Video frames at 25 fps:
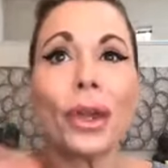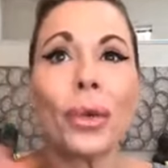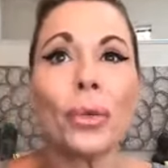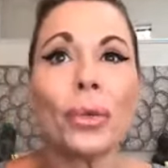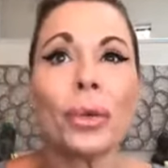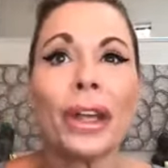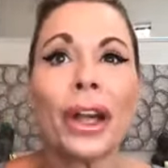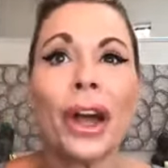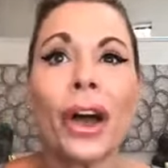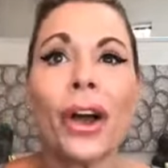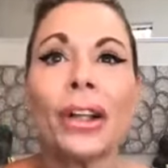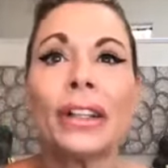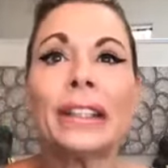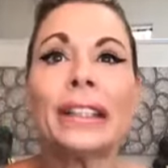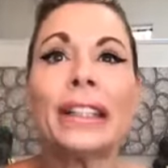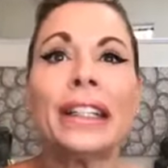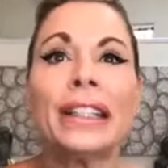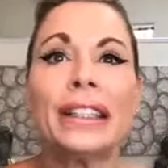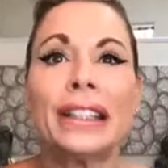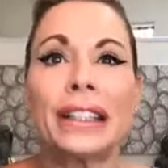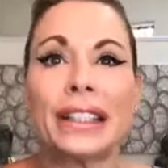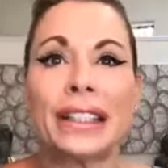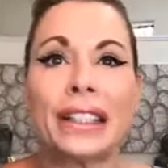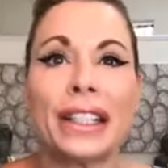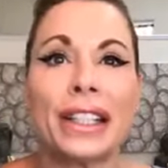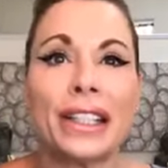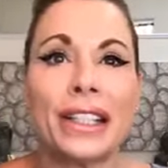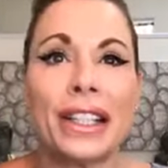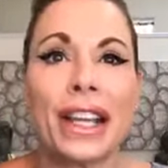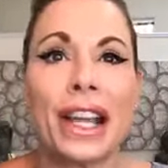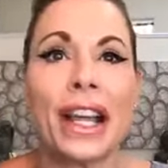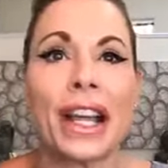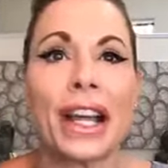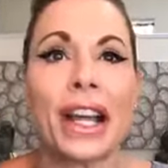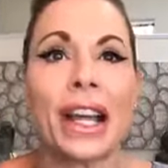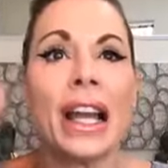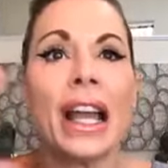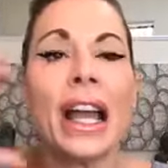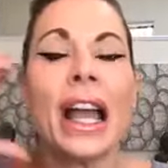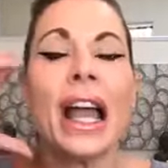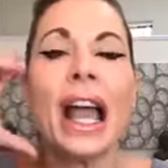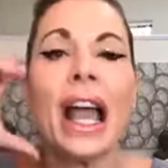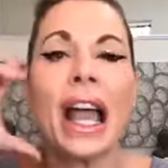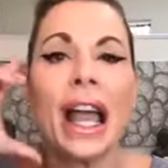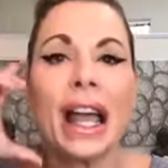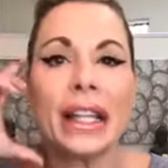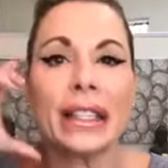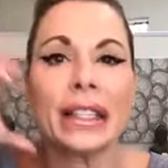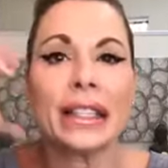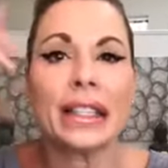We all need to sit there
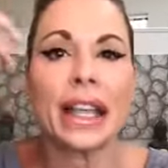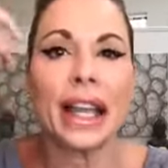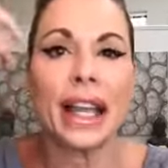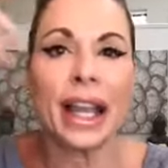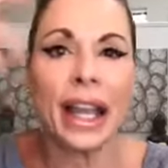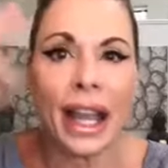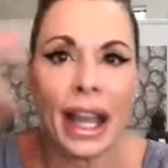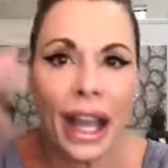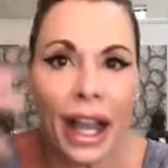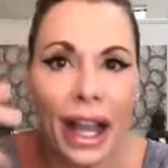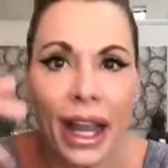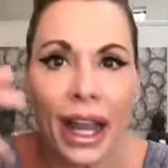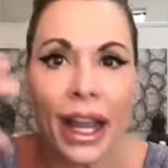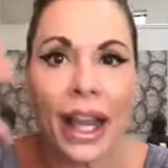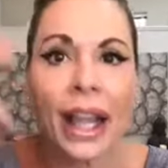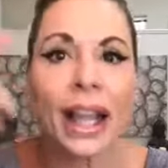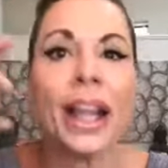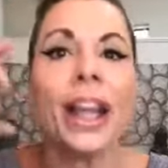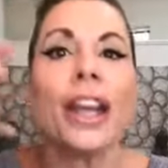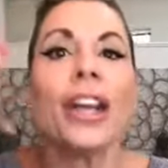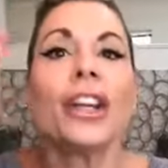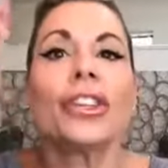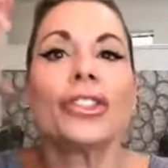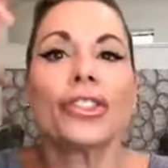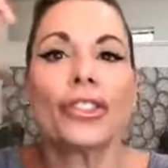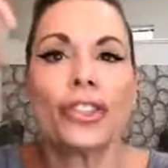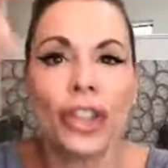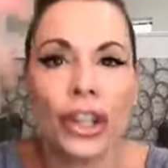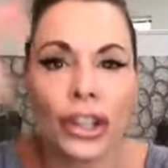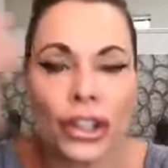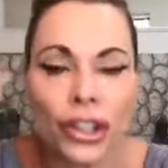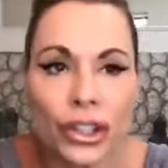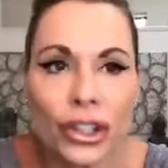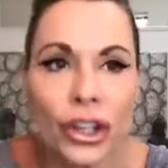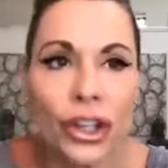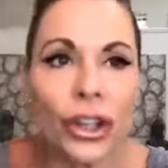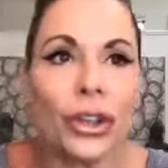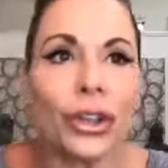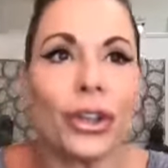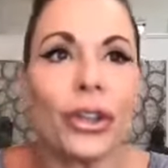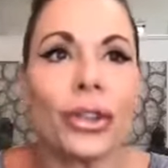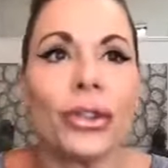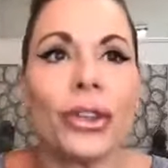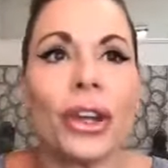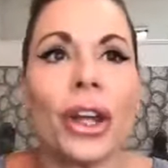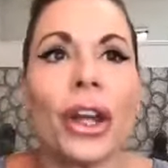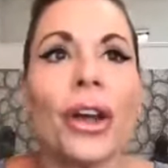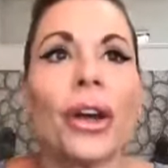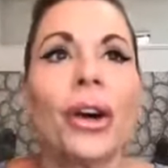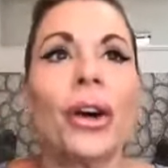and say, "Hey, just so you
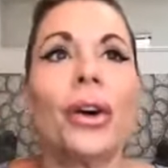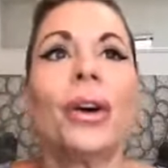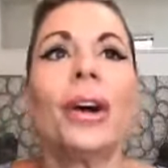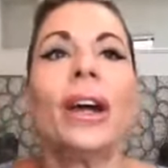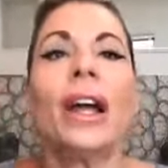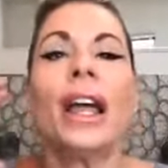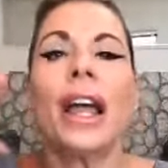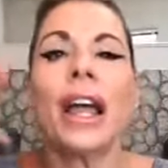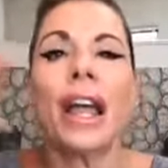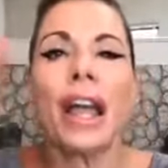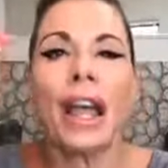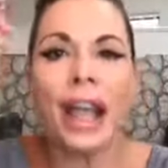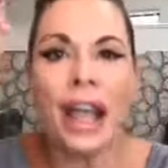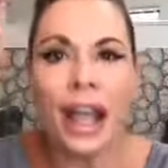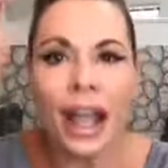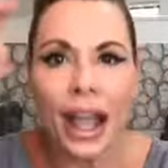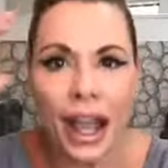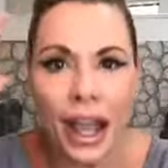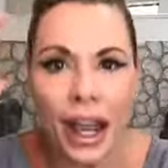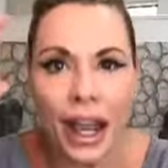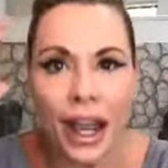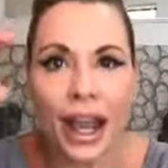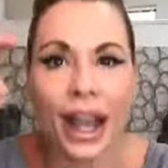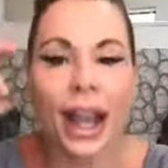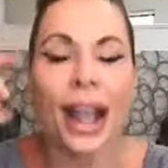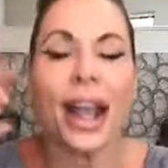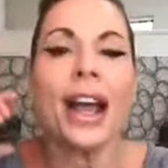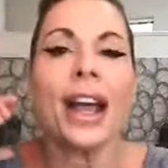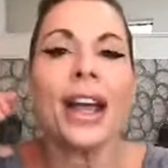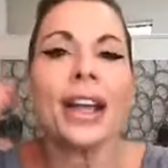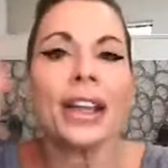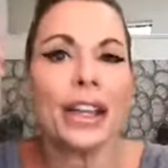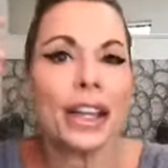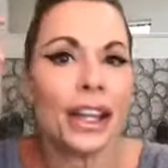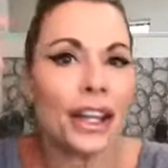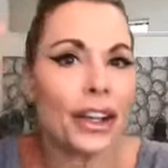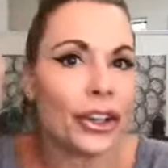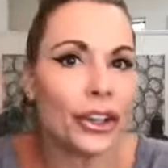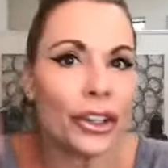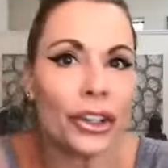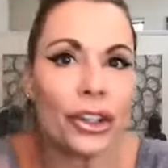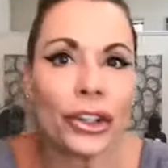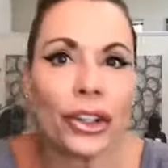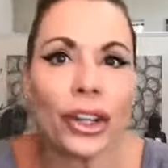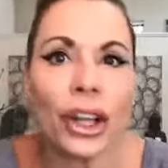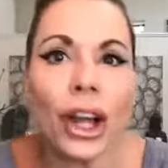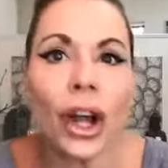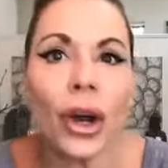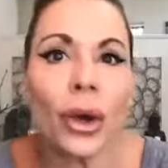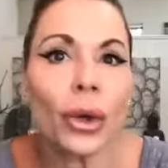know, hey, here you
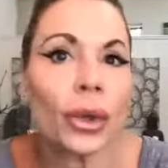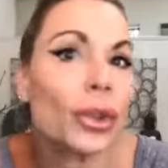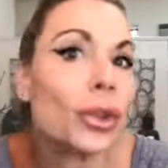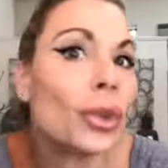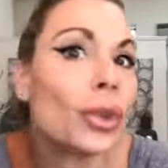go.